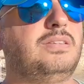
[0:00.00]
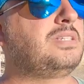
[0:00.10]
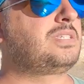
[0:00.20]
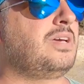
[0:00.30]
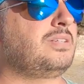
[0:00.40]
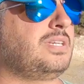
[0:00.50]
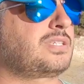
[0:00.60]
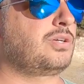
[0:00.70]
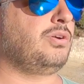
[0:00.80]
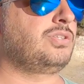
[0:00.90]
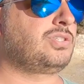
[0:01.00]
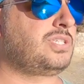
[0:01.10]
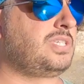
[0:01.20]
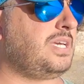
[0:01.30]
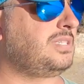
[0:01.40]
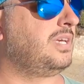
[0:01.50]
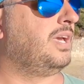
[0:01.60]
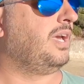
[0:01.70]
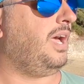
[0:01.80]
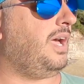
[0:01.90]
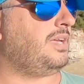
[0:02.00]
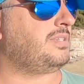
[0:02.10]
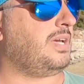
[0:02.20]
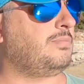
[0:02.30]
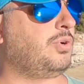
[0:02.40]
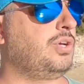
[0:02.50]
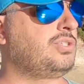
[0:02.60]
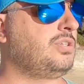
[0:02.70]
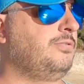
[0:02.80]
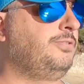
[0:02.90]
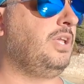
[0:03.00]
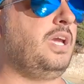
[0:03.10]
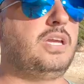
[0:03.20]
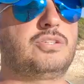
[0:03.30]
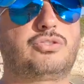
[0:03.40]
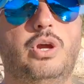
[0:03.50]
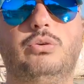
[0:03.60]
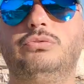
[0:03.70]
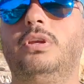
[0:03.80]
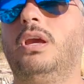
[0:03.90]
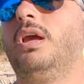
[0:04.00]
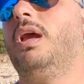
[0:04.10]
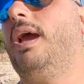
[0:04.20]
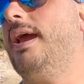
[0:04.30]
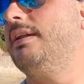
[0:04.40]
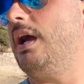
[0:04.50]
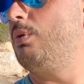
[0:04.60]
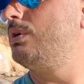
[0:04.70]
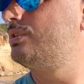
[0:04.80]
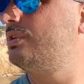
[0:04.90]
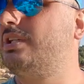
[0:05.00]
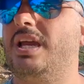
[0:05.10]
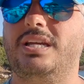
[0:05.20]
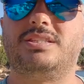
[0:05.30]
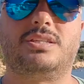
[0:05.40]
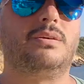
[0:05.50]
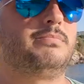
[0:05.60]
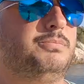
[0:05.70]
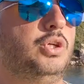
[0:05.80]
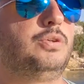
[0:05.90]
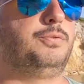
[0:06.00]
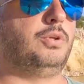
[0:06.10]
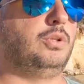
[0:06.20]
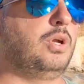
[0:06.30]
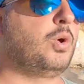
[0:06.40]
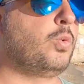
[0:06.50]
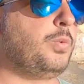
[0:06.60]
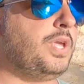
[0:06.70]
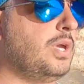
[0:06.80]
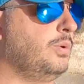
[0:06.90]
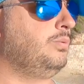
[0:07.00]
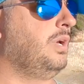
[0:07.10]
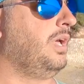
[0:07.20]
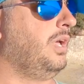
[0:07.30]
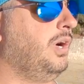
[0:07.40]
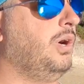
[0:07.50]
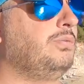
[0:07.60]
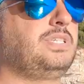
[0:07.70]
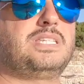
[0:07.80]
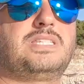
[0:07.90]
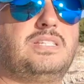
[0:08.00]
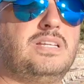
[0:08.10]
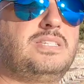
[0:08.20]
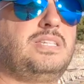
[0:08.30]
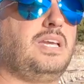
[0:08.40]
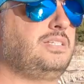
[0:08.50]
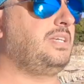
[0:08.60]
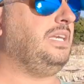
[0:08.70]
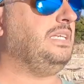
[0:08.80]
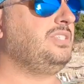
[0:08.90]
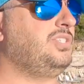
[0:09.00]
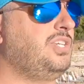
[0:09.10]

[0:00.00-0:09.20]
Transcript: the sun is going to set, and I'm going to fly a drone, and I want to catch some beautiful view of the sunset in